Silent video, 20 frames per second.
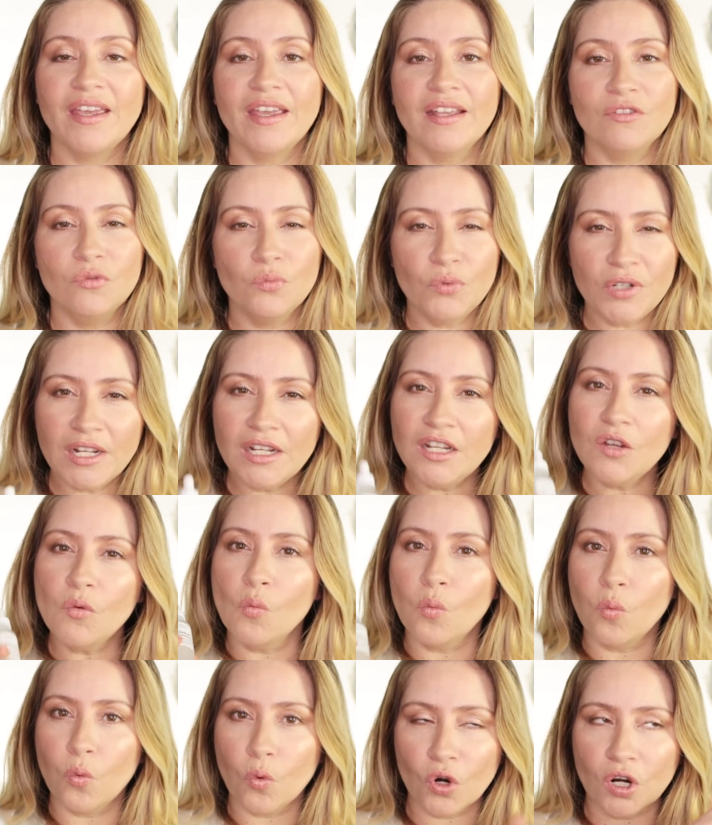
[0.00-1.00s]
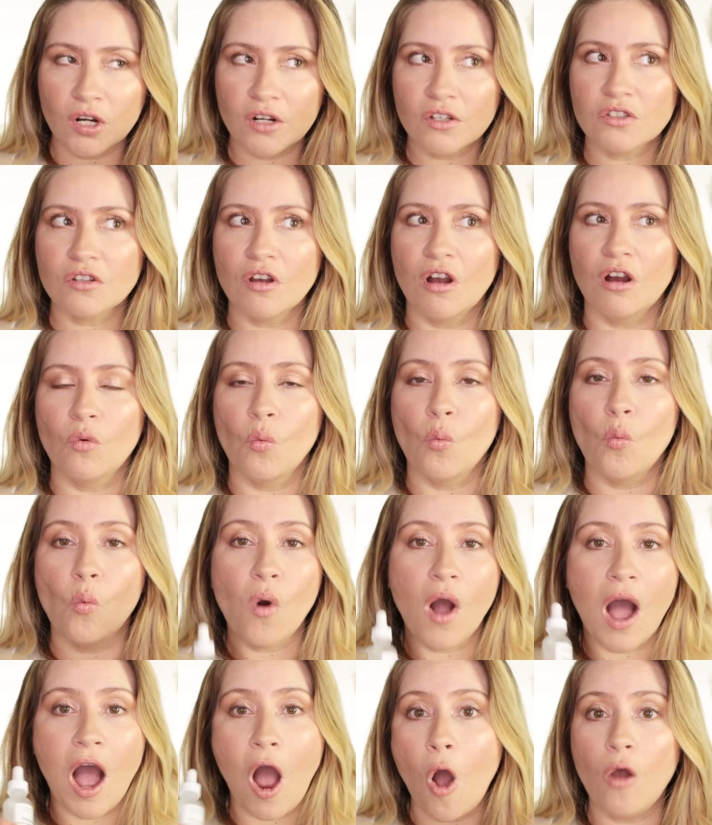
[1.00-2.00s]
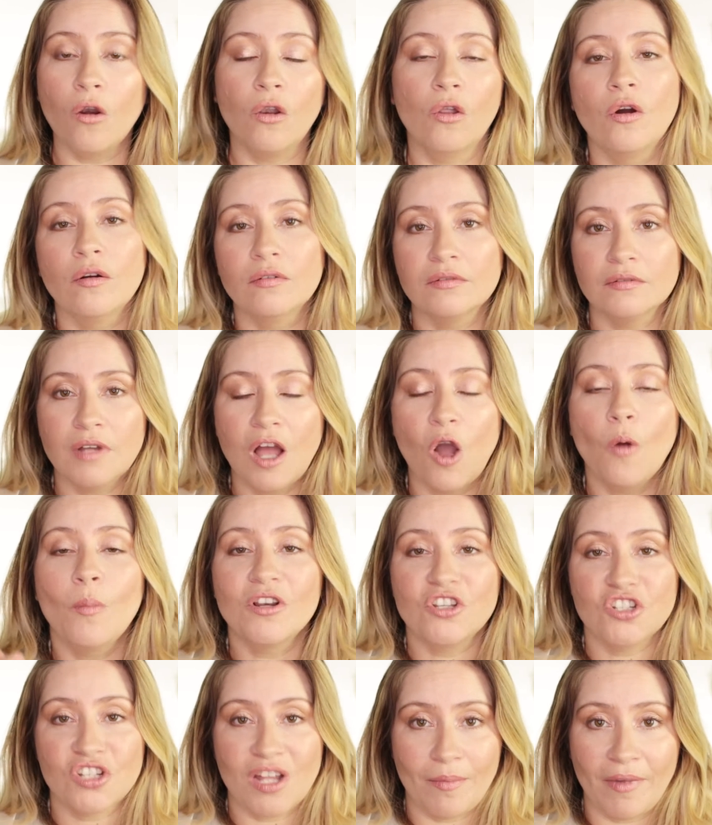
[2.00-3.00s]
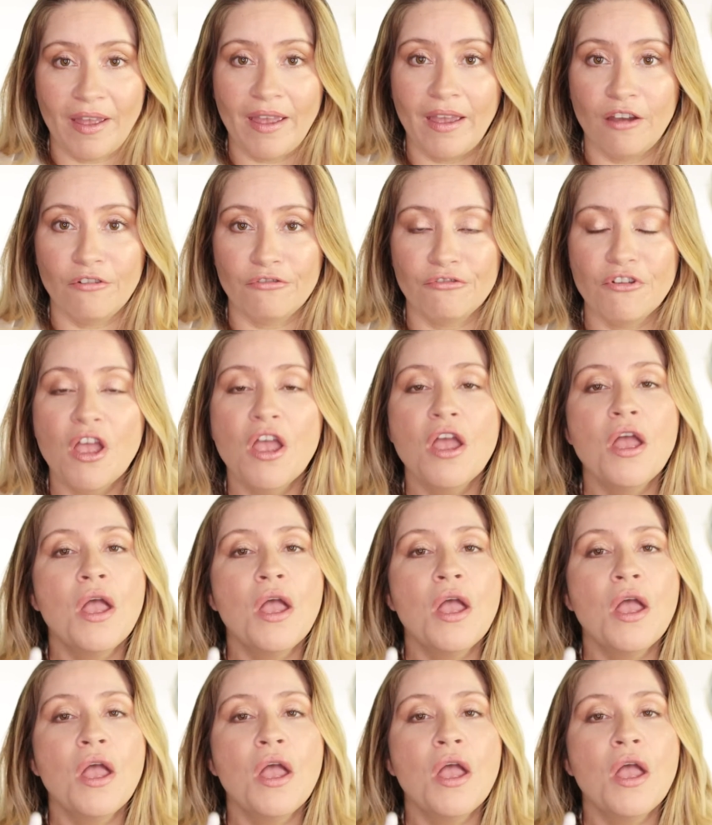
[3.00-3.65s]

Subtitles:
It really works on how much time I have.